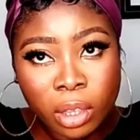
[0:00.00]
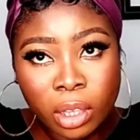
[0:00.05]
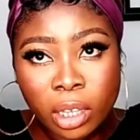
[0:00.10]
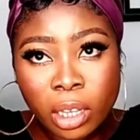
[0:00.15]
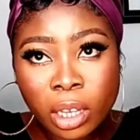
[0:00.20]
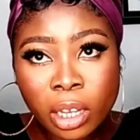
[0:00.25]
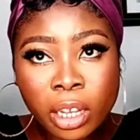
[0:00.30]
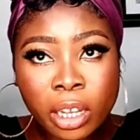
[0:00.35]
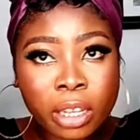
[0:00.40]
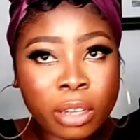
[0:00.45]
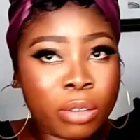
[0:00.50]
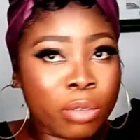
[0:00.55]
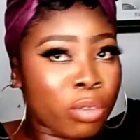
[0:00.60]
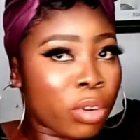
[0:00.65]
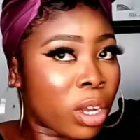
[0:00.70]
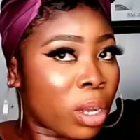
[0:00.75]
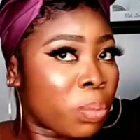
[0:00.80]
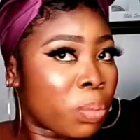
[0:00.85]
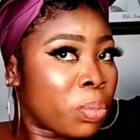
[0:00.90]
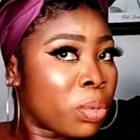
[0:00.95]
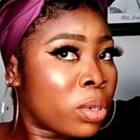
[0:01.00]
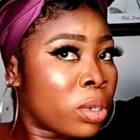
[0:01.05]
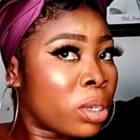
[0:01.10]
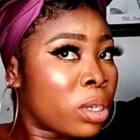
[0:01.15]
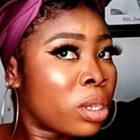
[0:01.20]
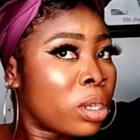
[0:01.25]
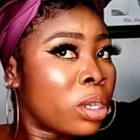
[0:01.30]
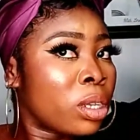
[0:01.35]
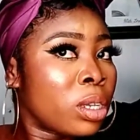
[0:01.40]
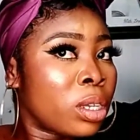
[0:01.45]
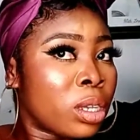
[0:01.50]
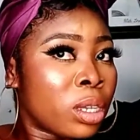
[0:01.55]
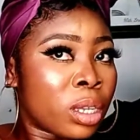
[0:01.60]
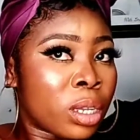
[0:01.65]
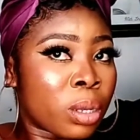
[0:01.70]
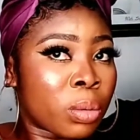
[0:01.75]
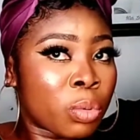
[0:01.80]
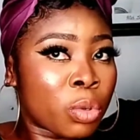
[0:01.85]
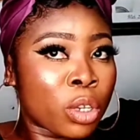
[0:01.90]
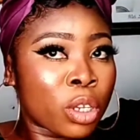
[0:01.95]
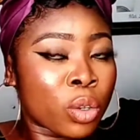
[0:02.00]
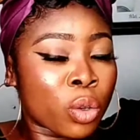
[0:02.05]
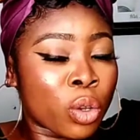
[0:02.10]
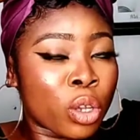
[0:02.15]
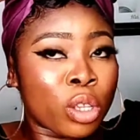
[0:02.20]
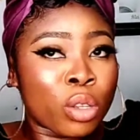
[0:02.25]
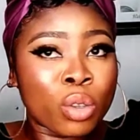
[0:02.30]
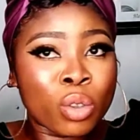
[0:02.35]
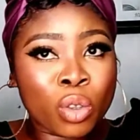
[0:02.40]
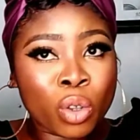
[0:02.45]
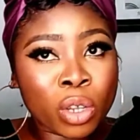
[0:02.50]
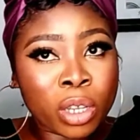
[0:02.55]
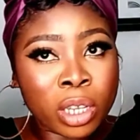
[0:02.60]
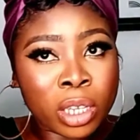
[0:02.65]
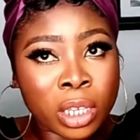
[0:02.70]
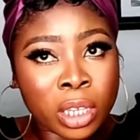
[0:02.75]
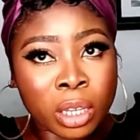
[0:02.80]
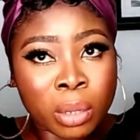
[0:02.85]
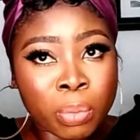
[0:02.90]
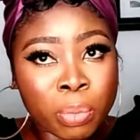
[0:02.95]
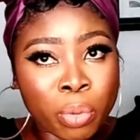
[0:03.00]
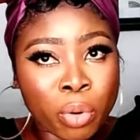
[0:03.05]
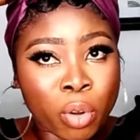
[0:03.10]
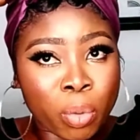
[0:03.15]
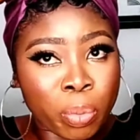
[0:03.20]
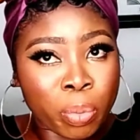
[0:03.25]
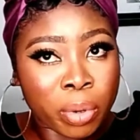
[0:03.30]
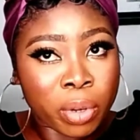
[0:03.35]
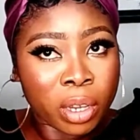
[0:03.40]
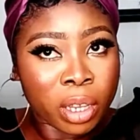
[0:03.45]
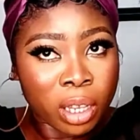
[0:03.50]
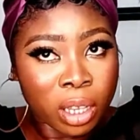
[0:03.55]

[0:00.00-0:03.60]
head wraps. I'm just going to tuck it in properly.